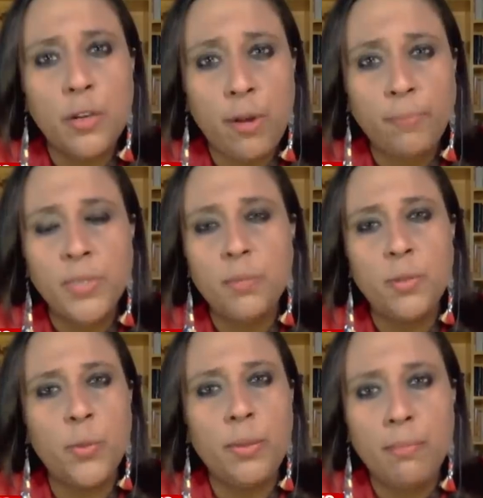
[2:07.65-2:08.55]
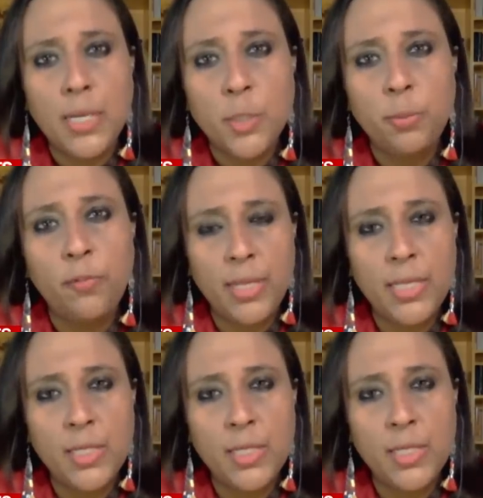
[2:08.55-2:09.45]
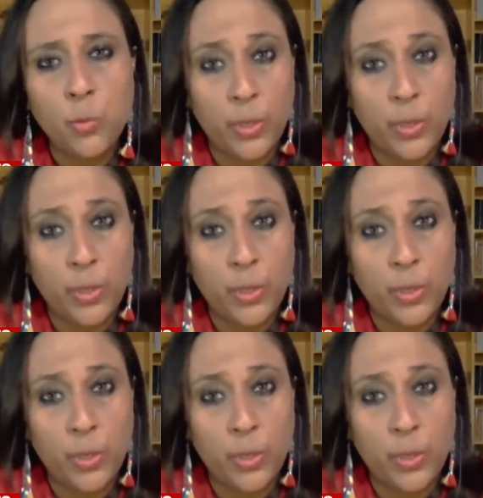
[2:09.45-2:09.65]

erupted between multiple families.